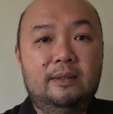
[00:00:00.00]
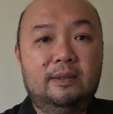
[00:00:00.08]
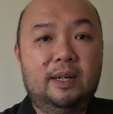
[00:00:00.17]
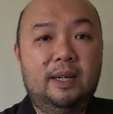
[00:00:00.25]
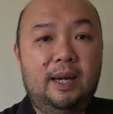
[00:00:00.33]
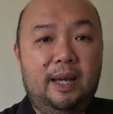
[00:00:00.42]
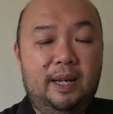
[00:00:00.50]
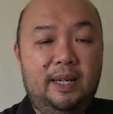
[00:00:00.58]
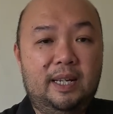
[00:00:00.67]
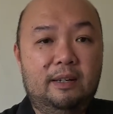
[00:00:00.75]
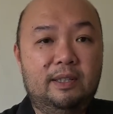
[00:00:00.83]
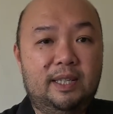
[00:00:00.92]
Okay, and
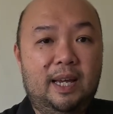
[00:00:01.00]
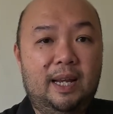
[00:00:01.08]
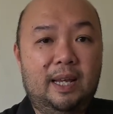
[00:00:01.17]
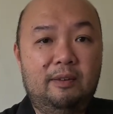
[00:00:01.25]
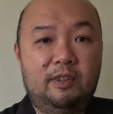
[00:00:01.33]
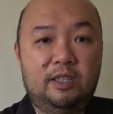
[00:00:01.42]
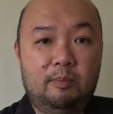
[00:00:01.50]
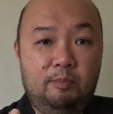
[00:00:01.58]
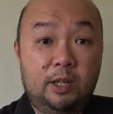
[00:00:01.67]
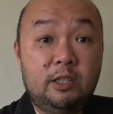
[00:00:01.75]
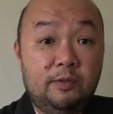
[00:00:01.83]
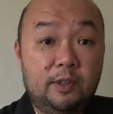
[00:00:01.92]
then the other one is hairline with the
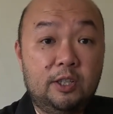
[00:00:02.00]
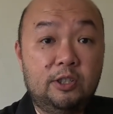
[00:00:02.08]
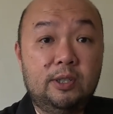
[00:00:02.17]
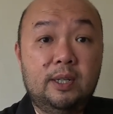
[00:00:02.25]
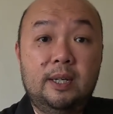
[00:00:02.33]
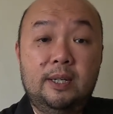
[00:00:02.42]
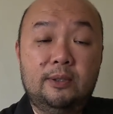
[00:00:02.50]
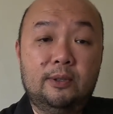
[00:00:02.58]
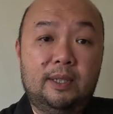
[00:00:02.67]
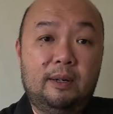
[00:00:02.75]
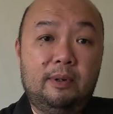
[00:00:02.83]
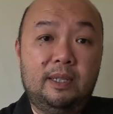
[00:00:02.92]
brush finish.
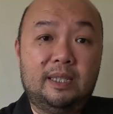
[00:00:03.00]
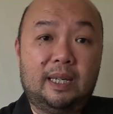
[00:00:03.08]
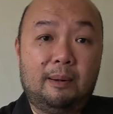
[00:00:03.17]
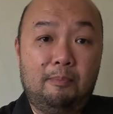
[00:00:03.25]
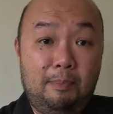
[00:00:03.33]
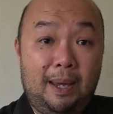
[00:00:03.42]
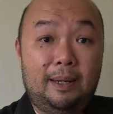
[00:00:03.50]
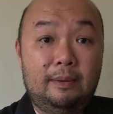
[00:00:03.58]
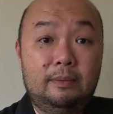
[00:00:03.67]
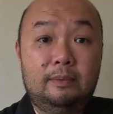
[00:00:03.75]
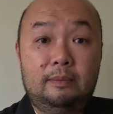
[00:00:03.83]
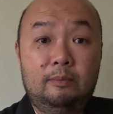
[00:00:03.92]
So that one is like a matte,
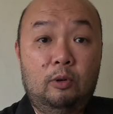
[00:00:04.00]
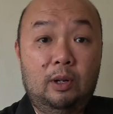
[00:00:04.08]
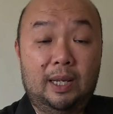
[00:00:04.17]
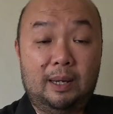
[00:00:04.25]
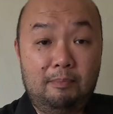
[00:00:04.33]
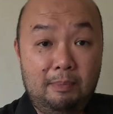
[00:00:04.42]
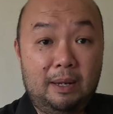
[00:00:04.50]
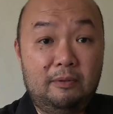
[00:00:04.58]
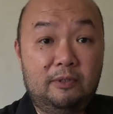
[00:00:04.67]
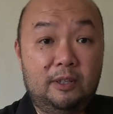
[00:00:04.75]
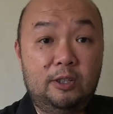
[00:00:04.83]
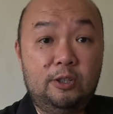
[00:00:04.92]
more like a
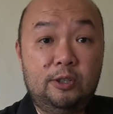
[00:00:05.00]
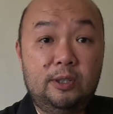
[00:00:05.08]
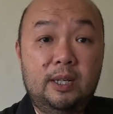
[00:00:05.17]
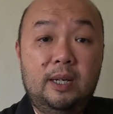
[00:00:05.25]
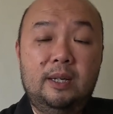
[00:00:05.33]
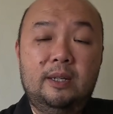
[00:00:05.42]
matte finish.